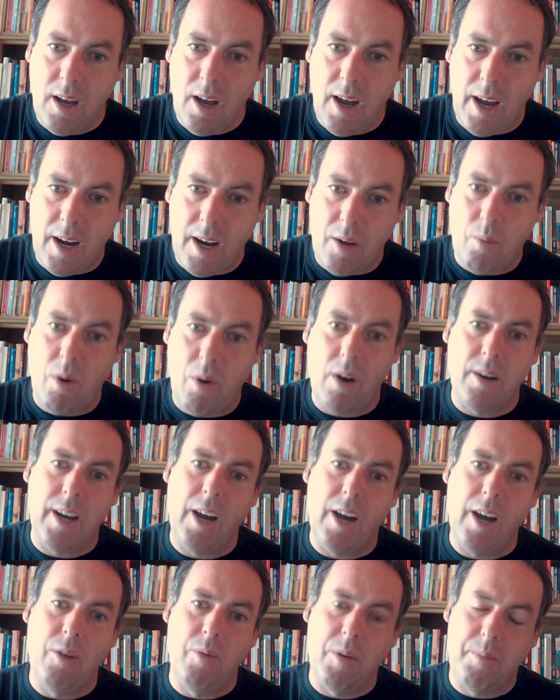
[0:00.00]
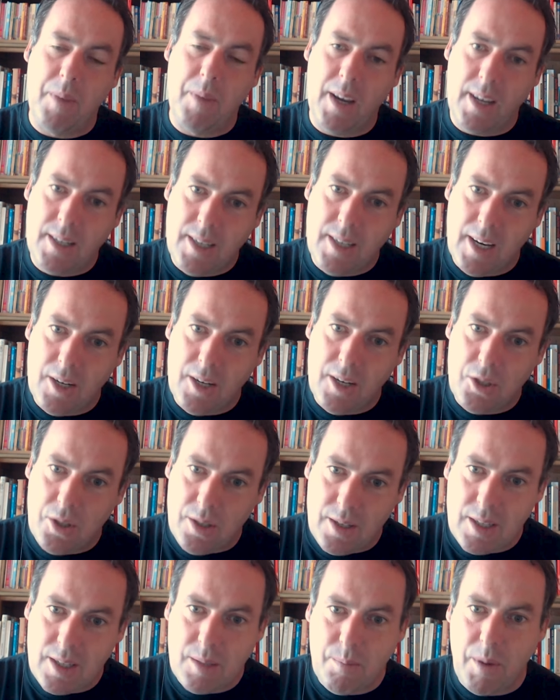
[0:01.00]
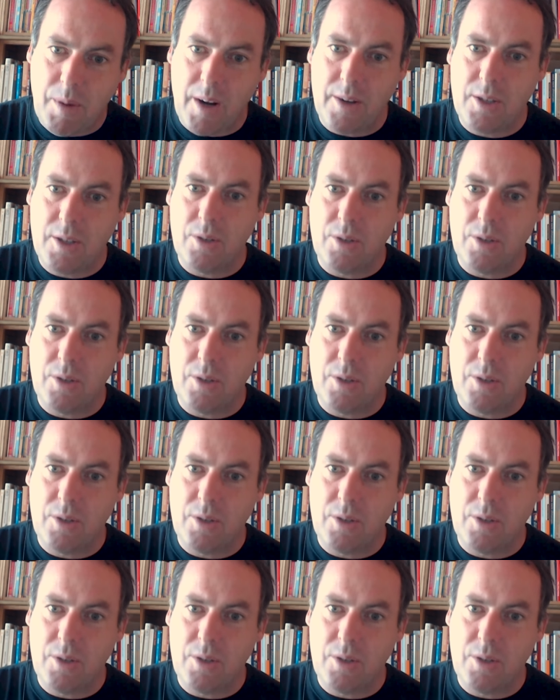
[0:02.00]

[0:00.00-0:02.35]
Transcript: And I walk out with my attention dispersed